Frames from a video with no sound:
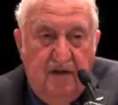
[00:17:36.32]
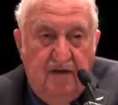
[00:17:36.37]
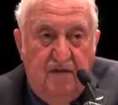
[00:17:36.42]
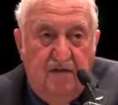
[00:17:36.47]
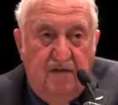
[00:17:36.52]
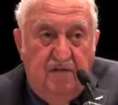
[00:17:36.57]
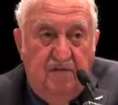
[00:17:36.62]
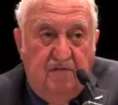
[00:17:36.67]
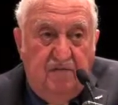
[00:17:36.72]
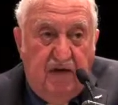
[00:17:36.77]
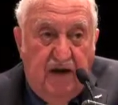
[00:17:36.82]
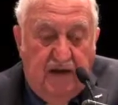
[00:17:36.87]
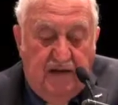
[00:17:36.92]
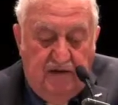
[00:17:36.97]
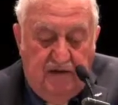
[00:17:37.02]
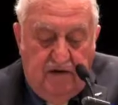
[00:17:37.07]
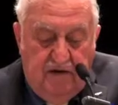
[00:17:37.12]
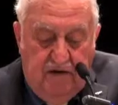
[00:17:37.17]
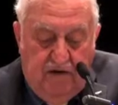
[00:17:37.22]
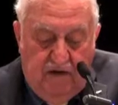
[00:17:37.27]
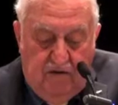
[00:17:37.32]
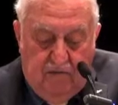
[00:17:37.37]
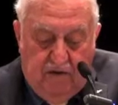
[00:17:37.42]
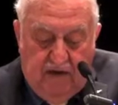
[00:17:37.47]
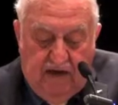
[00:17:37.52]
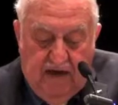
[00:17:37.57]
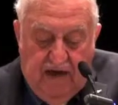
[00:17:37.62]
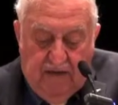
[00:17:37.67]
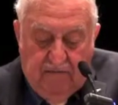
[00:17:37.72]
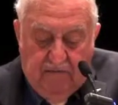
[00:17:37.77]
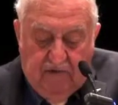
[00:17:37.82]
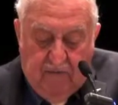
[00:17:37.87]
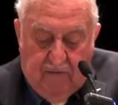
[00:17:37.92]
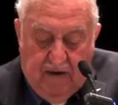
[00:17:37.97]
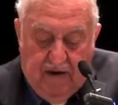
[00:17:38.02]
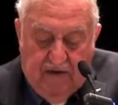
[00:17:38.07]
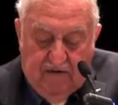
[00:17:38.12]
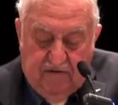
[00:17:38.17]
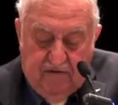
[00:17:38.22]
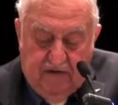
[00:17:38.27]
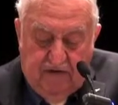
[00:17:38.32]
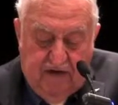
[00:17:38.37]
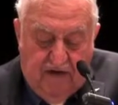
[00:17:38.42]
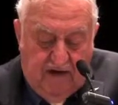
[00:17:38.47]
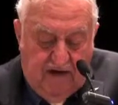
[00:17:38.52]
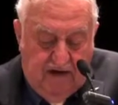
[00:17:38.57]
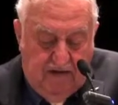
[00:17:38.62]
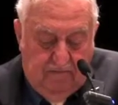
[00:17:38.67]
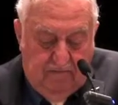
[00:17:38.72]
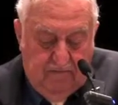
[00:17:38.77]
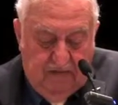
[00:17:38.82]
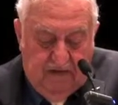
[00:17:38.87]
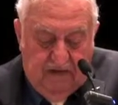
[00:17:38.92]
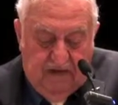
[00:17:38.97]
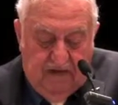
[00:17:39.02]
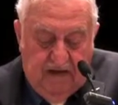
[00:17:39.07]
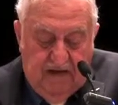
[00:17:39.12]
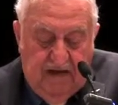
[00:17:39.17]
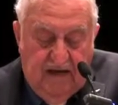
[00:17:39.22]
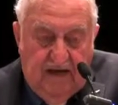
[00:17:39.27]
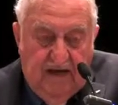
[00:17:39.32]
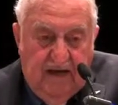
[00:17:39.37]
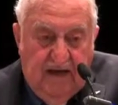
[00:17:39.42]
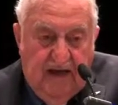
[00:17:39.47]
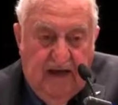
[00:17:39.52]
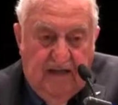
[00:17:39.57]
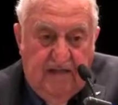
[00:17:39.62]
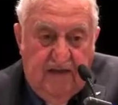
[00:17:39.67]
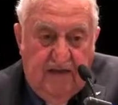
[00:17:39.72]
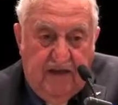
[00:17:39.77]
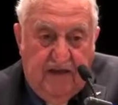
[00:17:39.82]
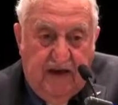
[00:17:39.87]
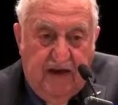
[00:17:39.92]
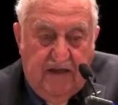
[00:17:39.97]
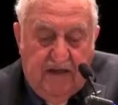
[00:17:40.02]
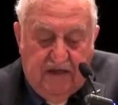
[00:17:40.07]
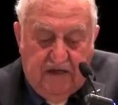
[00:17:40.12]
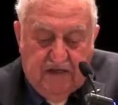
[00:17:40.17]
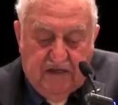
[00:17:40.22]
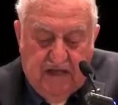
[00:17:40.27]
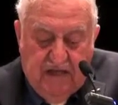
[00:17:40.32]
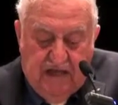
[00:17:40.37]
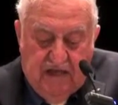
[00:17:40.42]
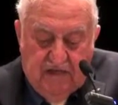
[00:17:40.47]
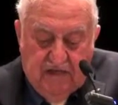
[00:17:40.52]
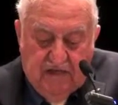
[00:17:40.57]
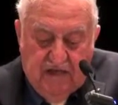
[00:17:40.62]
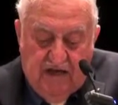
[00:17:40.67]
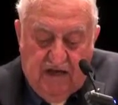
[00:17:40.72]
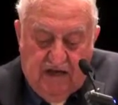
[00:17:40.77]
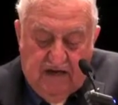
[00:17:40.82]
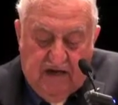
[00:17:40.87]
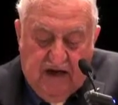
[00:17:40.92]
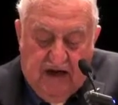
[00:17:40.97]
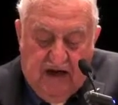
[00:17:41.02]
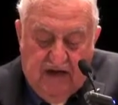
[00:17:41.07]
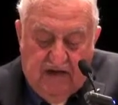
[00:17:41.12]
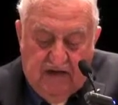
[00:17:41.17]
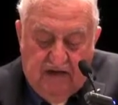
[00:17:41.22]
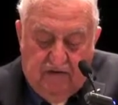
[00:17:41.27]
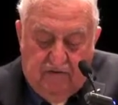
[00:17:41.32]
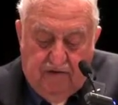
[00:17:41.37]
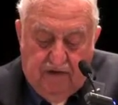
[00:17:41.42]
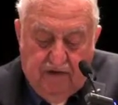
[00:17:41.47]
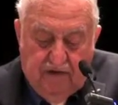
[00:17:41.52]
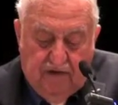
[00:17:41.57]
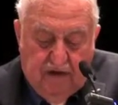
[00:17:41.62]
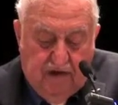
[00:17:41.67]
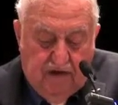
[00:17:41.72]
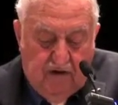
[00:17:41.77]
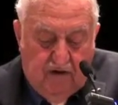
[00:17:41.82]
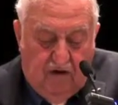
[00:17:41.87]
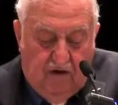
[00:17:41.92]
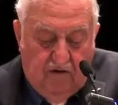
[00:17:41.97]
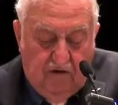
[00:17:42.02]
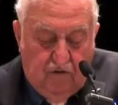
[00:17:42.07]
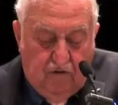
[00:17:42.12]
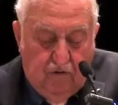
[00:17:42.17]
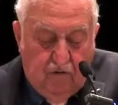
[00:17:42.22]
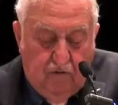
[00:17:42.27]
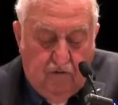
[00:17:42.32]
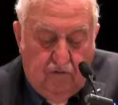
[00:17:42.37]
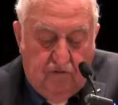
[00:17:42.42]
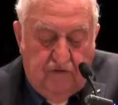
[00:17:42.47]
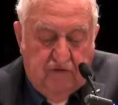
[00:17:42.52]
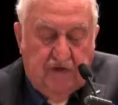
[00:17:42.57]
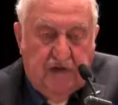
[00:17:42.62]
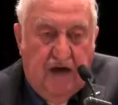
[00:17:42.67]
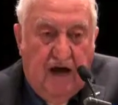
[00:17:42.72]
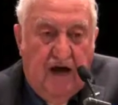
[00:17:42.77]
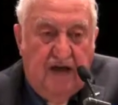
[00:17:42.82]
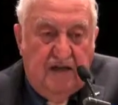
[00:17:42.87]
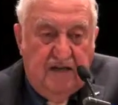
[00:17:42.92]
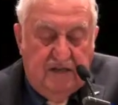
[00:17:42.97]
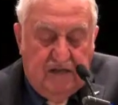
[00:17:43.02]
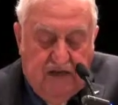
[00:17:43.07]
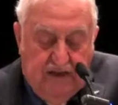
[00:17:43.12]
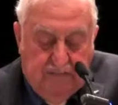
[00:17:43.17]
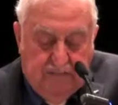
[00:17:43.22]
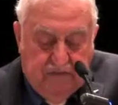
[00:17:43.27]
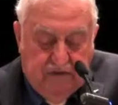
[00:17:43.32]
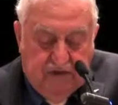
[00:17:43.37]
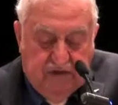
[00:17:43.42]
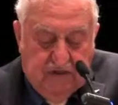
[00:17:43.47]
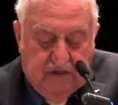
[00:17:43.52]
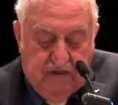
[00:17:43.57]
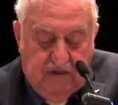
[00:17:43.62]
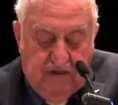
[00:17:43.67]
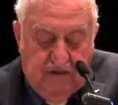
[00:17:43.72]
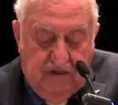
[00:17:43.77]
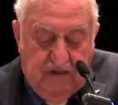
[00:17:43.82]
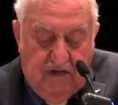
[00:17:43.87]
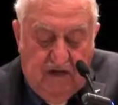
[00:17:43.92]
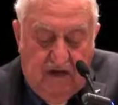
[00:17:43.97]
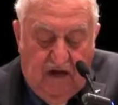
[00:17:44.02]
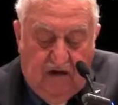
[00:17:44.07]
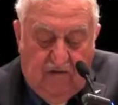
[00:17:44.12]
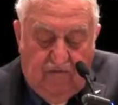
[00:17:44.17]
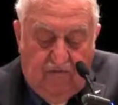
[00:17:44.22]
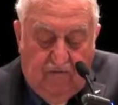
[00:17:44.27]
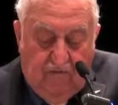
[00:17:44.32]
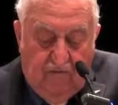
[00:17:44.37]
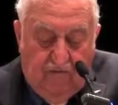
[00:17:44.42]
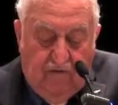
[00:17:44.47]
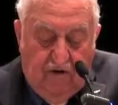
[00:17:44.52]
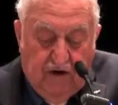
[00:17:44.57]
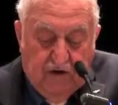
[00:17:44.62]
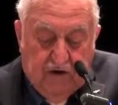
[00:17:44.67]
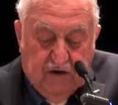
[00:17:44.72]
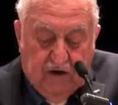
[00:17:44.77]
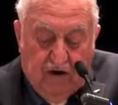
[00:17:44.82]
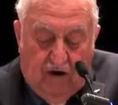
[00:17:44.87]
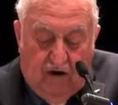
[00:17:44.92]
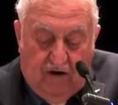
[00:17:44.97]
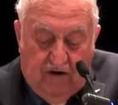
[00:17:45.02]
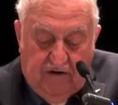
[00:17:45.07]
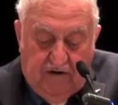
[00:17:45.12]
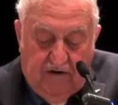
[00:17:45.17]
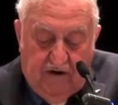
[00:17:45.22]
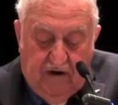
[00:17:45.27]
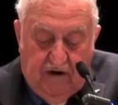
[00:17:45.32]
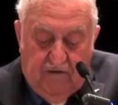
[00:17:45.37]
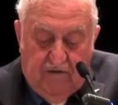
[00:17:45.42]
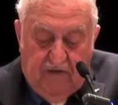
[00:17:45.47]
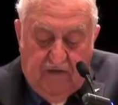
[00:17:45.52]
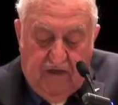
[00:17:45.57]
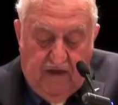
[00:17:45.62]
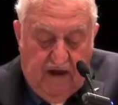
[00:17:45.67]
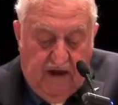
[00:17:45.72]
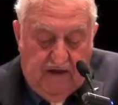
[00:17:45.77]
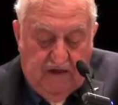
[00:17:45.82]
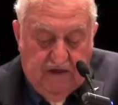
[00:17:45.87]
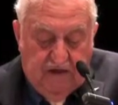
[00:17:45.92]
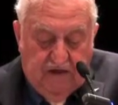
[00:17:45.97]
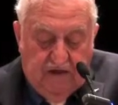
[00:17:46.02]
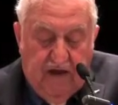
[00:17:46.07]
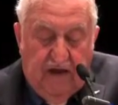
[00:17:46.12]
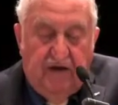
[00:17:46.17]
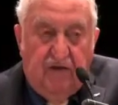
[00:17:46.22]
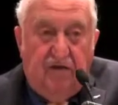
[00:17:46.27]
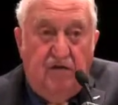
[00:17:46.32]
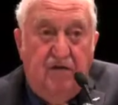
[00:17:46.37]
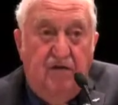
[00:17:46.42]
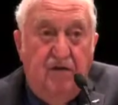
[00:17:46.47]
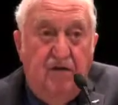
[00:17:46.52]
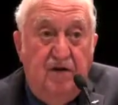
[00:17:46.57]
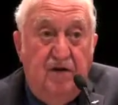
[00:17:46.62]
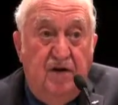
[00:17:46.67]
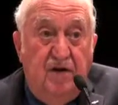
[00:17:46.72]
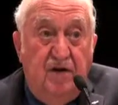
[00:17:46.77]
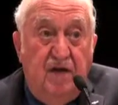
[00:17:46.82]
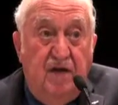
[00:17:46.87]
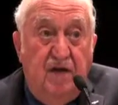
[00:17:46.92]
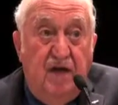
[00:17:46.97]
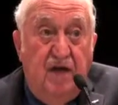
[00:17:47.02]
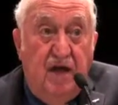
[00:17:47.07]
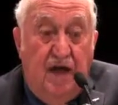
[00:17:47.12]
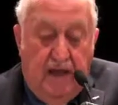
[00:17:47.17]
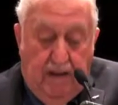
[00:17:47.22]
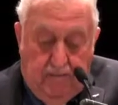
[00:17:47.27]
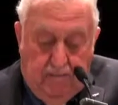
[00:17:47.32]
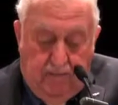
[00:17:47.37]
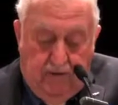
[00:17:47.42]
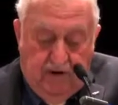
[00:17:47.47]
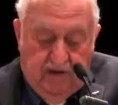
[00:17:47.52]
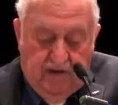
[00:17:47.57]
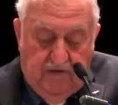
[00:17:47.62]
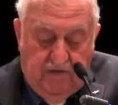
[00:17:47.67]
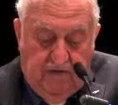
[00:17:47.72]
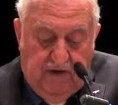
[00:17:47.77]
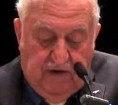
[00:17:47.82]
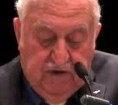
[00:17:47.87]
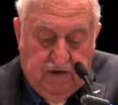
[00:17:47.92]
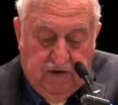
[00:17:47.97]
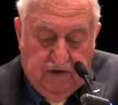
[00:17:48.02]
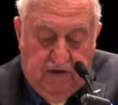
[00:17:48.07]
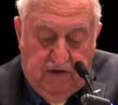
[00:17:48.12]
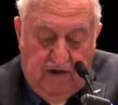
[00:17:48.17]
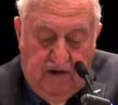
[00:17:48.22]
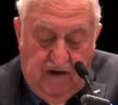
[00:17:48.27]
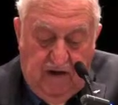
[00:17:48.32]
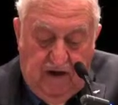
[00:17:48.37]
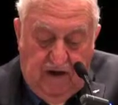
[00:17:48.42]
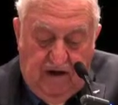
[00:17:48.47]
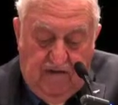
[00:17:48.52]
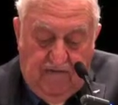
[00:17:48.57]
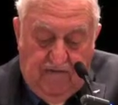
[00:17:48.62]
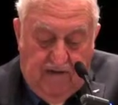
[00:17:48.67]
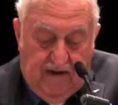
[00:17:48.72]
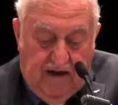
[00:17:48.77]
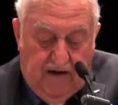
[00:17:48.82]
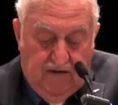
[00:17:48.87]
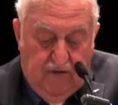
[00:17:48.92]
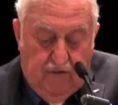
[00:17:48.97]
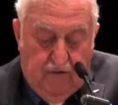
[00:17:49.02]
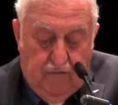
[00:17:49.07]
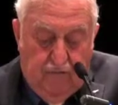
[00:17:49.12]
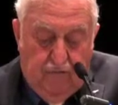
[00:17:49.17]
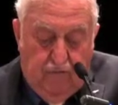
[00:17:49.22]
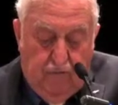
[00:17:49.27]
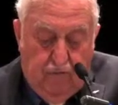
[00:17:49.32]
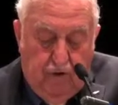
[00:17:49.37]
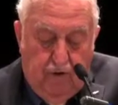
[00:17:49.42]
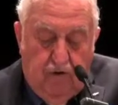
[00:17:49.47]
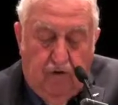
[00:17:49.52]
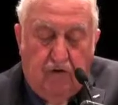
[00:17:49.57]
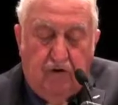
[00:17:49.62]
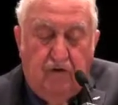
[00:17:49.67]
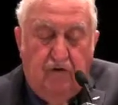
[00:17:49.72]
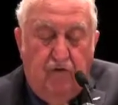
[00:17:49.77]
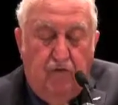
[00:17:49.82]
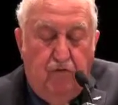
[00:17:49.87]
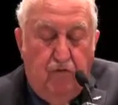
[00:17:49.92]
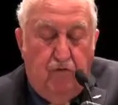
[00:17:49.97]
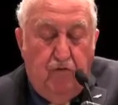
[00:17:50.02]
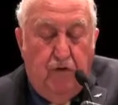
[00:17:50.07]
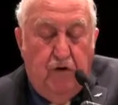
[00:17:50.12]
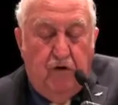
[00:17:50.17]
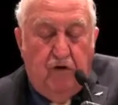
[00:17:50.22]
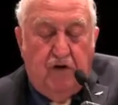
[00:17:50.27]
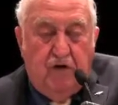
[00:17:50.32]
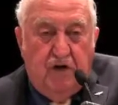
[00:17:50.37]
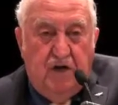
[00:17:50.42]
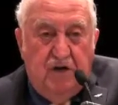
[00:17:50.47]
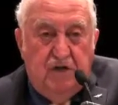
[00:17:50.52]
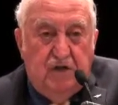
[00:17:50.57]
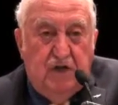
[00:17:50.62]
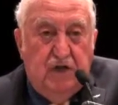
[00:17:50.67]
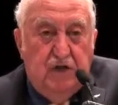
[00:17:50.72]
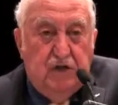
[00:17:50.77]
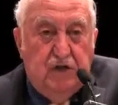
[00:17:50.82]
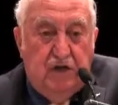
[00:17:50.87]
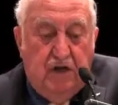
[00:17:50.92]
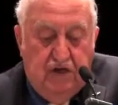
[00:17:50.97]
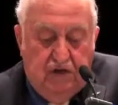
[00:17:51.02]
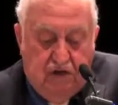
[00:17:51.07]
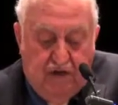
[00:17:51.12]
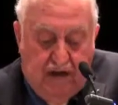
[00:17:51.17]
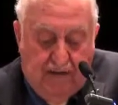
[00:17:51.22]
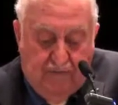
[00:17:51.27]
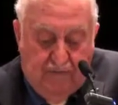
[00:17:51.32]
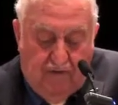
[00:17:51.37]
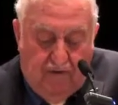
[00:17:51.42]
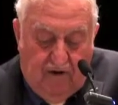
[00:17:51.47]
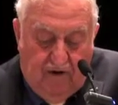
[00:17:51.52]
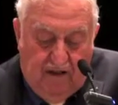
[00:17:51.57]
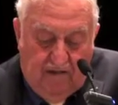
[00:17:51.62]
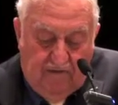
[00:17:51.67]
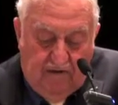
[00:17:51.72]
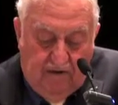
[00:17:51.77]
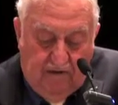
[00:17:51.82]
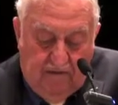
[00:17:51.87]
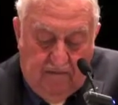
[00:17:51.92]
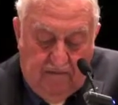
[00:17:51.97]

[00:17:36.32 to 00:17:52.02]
Finally, we came to modern times, and the United States' kinder and gentler duals concepts of fresh start for the honest debtor and preservation of value through reorganization in Chapter 11,